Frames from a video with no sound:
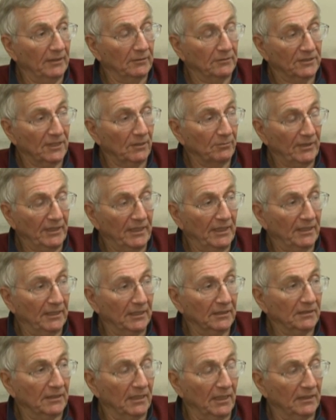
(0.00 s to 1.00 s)
And something in
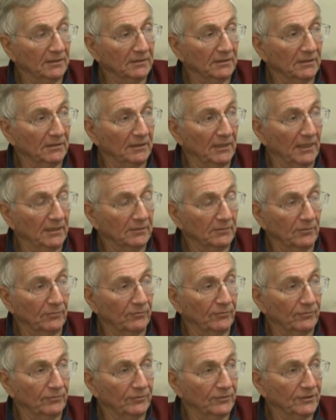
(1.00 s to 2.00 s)
it got
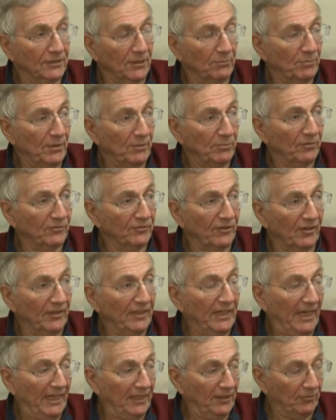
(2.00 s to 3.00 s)
some people
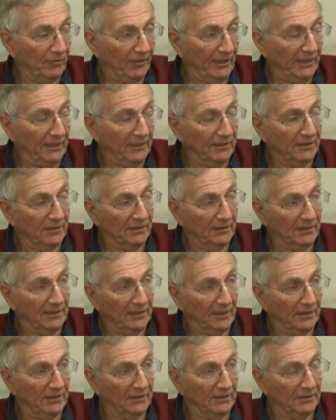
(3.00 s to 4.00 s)
very angry, and
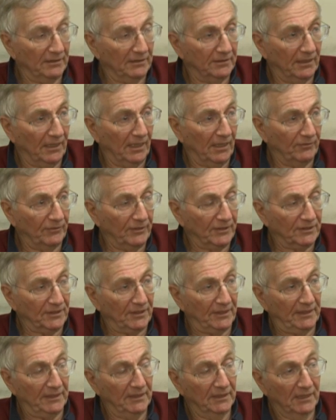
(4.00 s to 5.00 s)

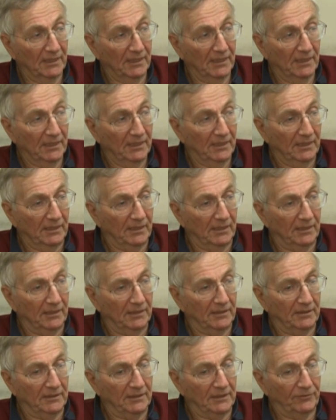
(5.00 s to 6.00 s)
obviously,
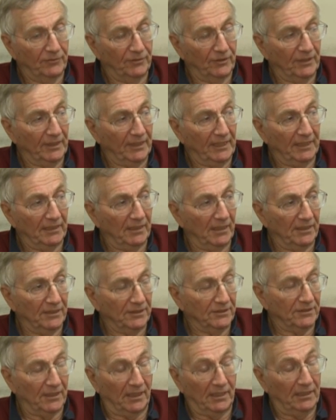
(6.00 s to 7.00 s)
if you're going to get
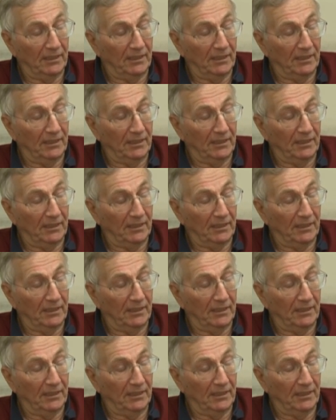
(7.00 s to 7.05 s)
honest,